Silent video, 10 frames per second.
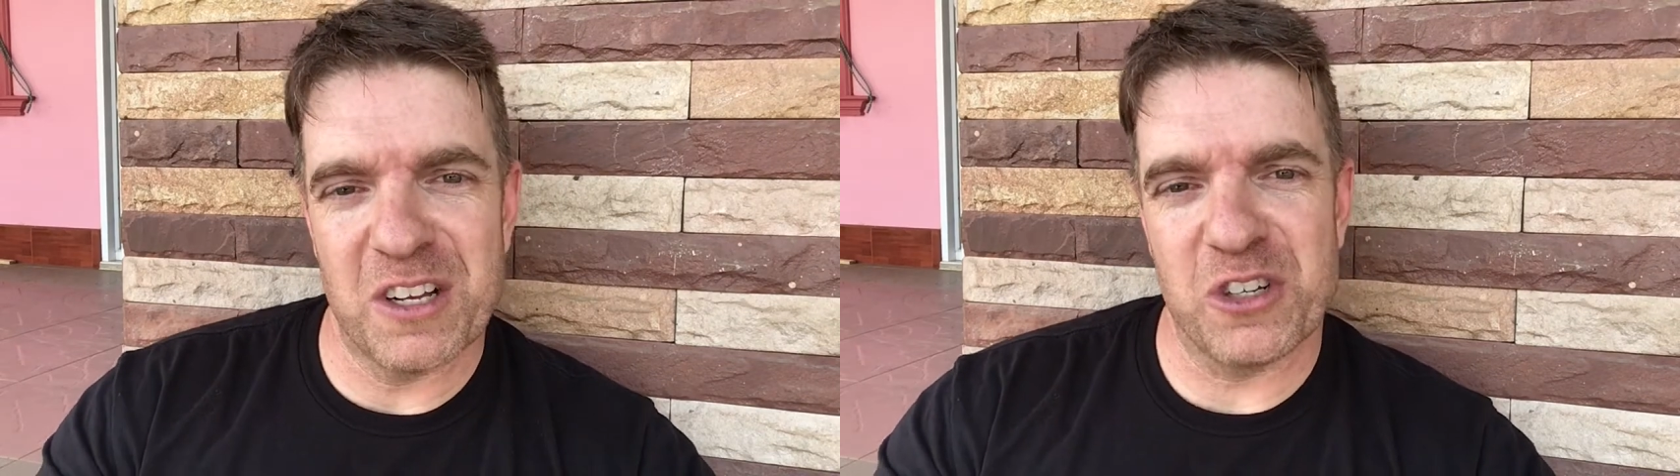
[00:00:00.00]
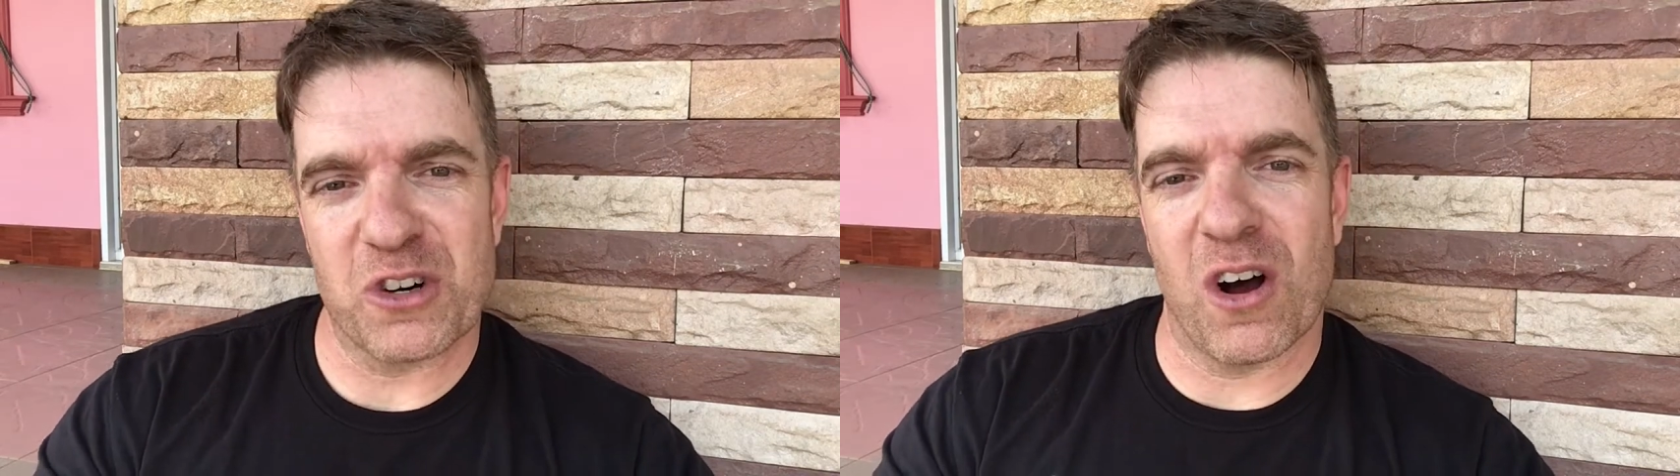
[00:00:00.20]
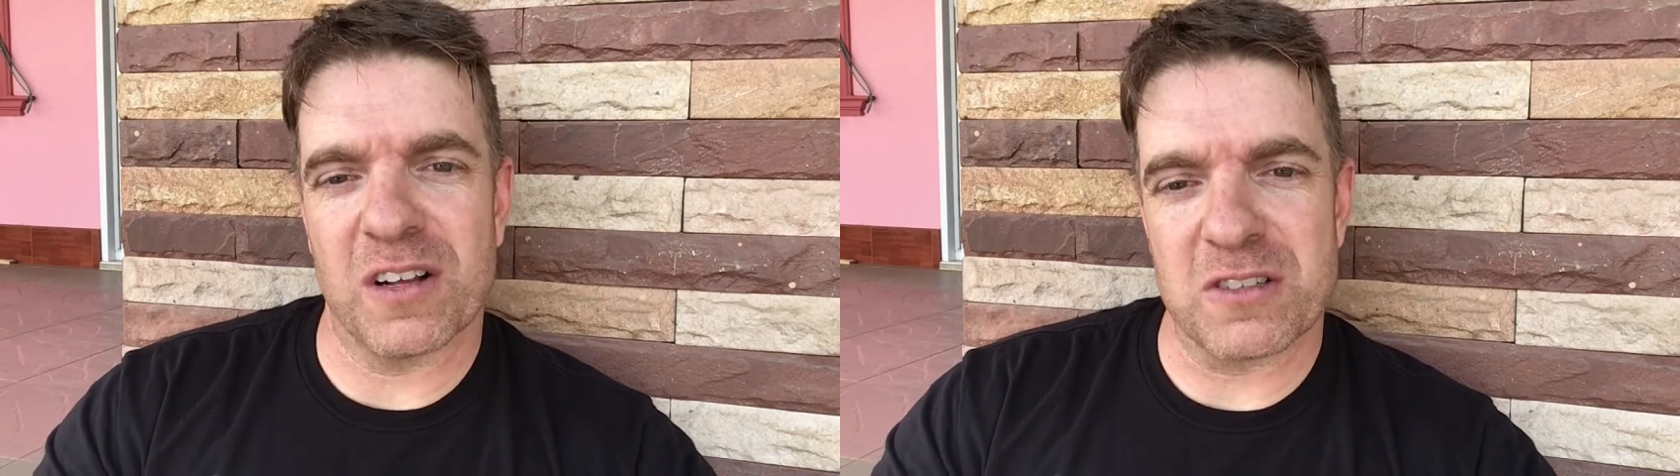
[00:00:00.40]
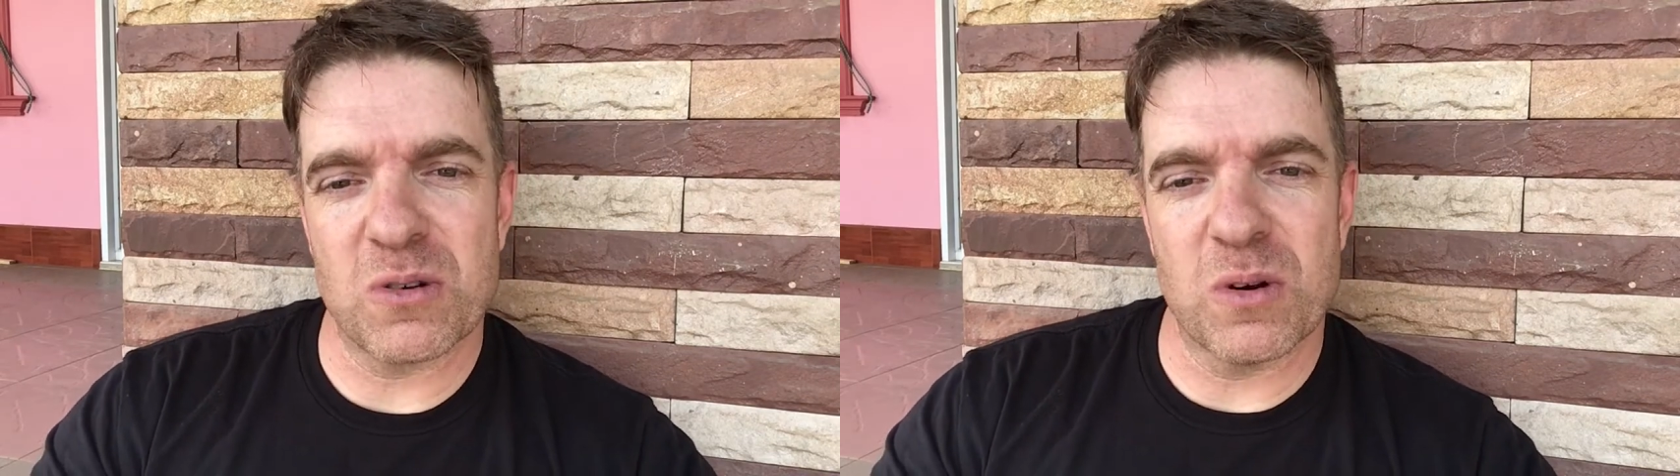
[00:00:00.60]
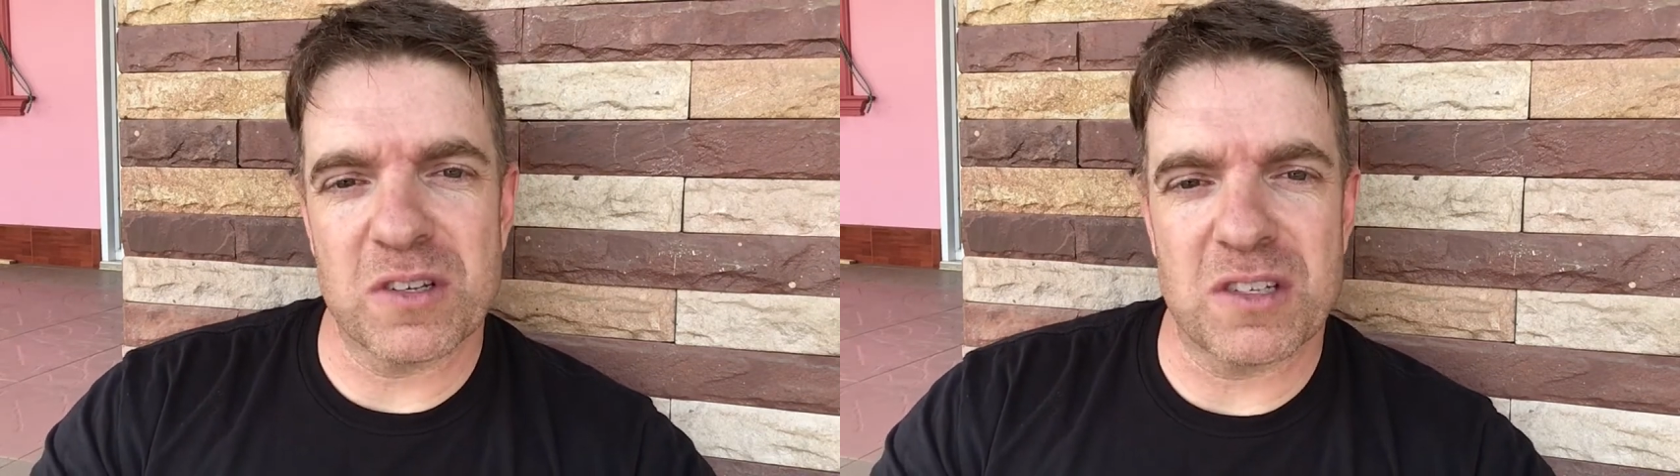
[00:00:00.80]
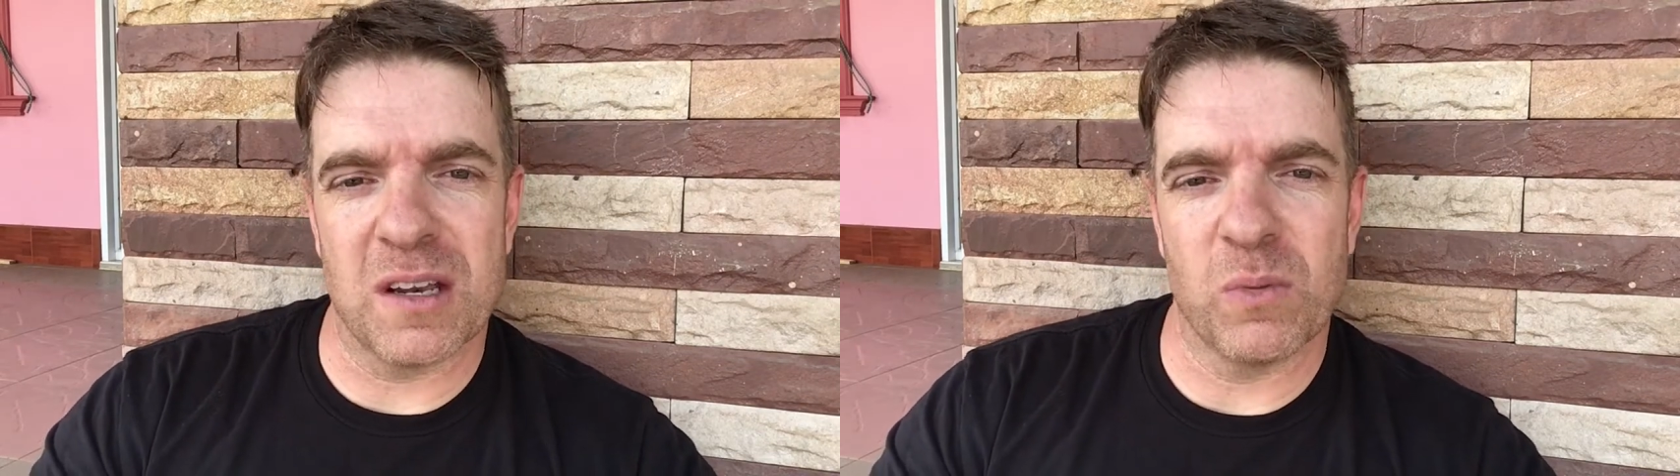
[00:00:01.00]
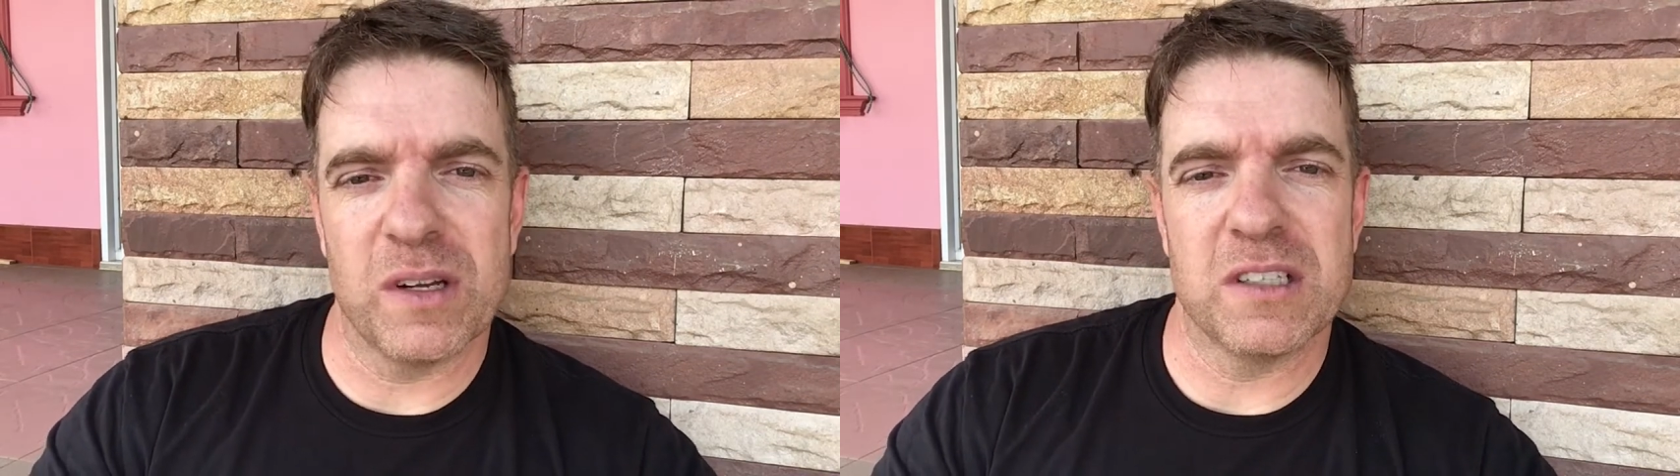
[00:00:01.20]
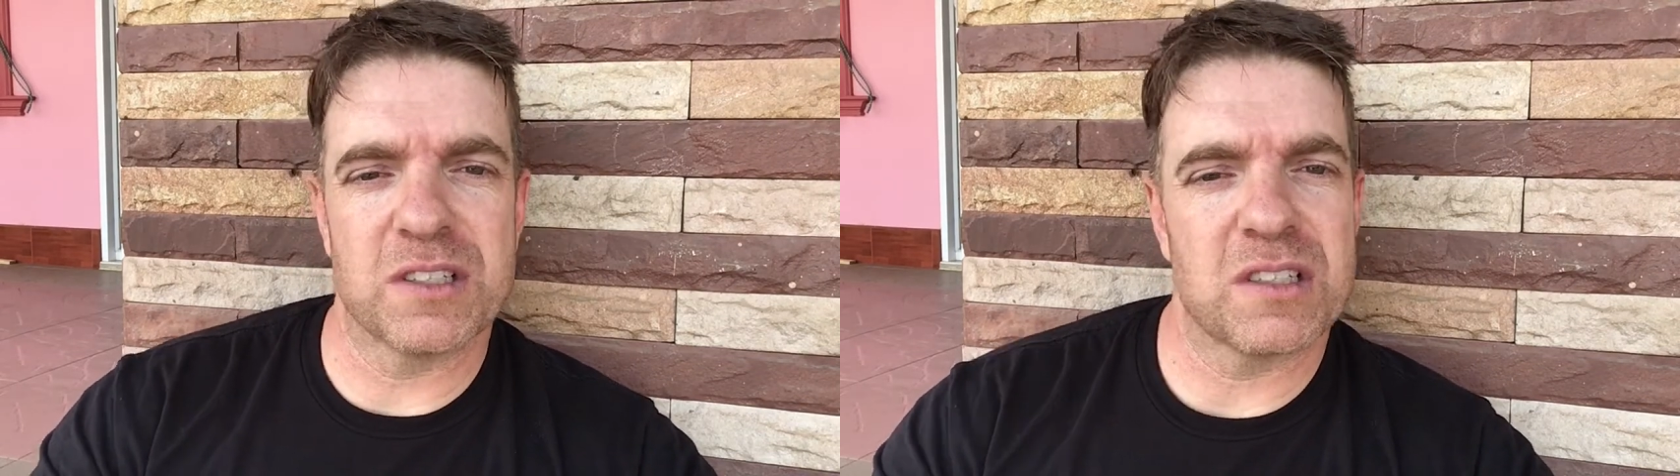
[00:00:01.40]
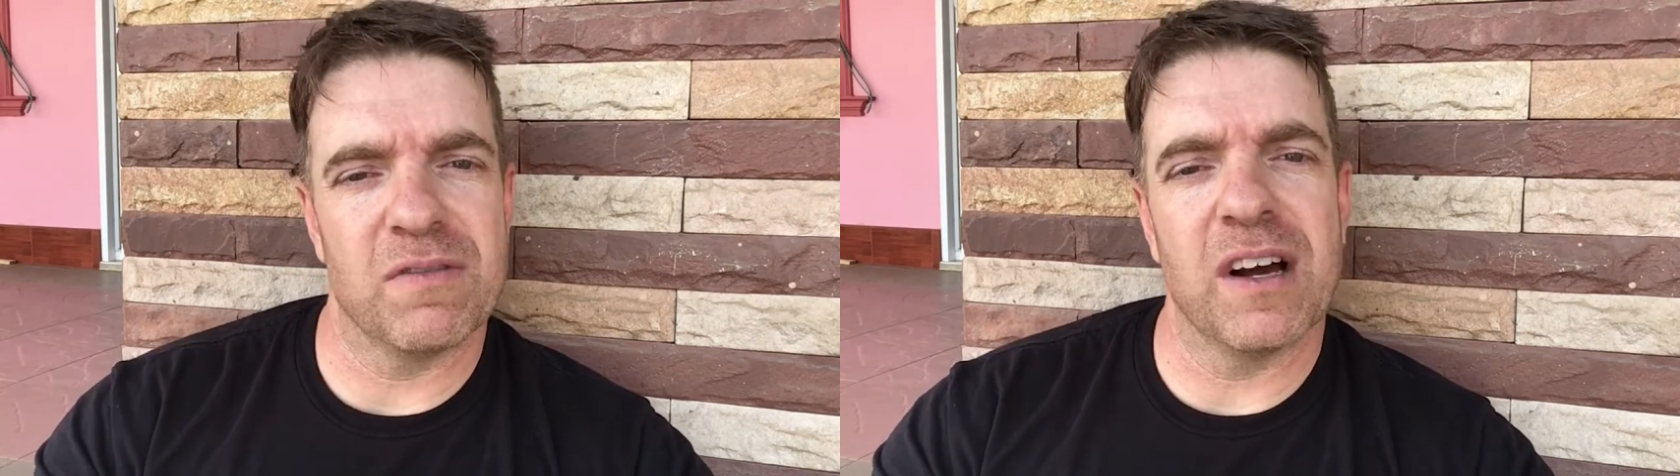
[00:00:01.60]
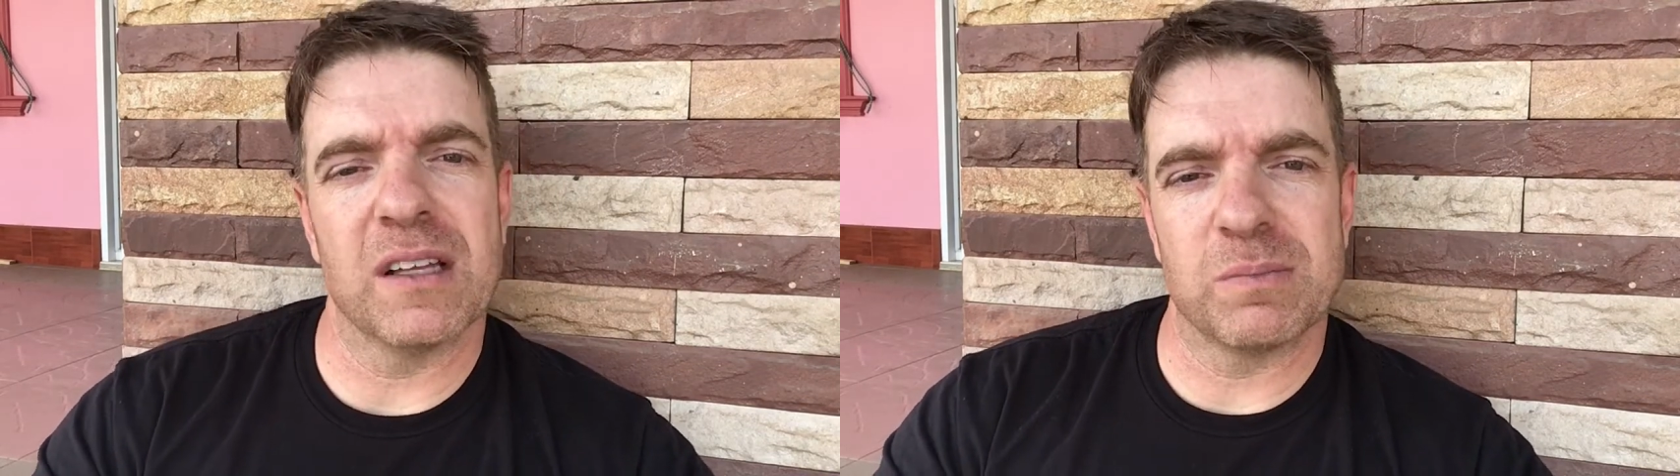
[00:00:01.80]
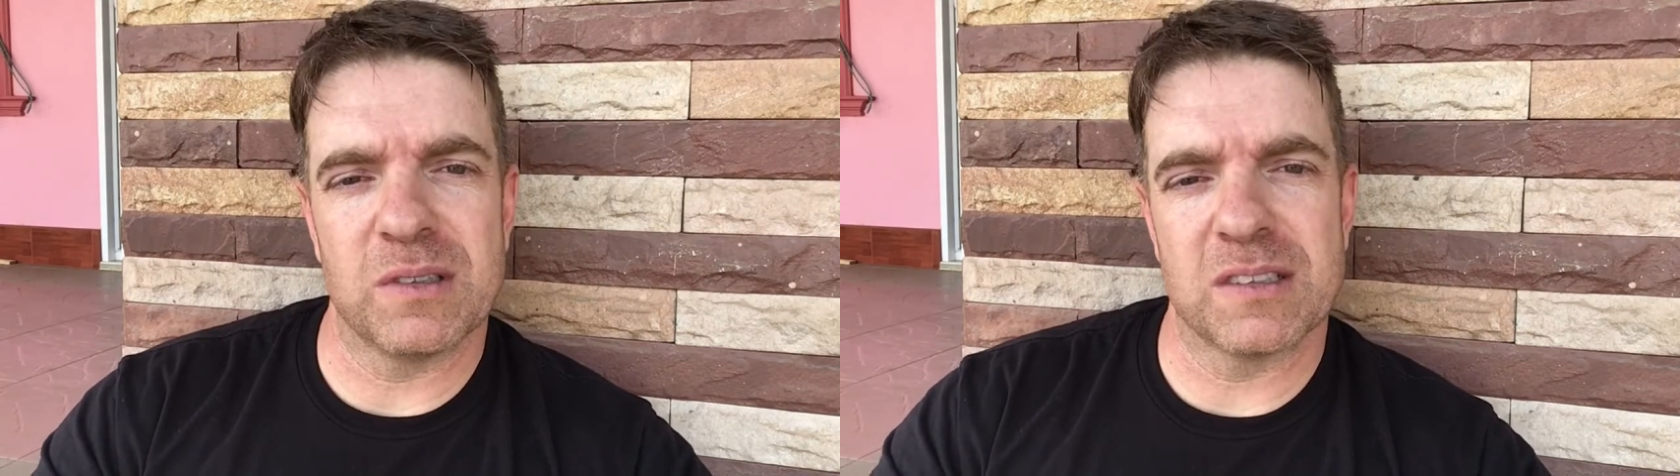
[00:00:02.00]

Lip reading: drawn to us, and we just developed